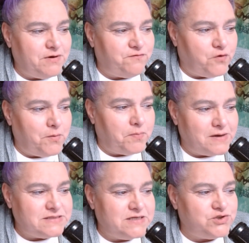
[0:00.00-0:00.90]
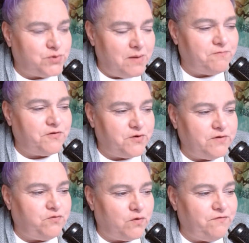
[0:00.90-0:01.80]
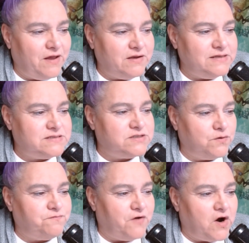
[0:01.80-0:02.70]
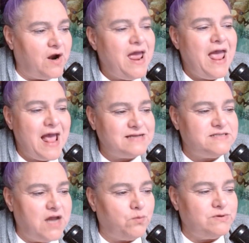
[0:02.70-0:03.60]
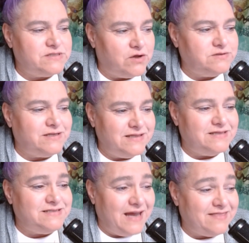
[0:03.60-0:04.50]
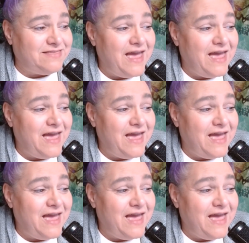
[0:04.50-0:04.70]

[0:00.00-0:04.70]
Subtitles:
of former President Trump for 34 felonies so far has not resulted in the death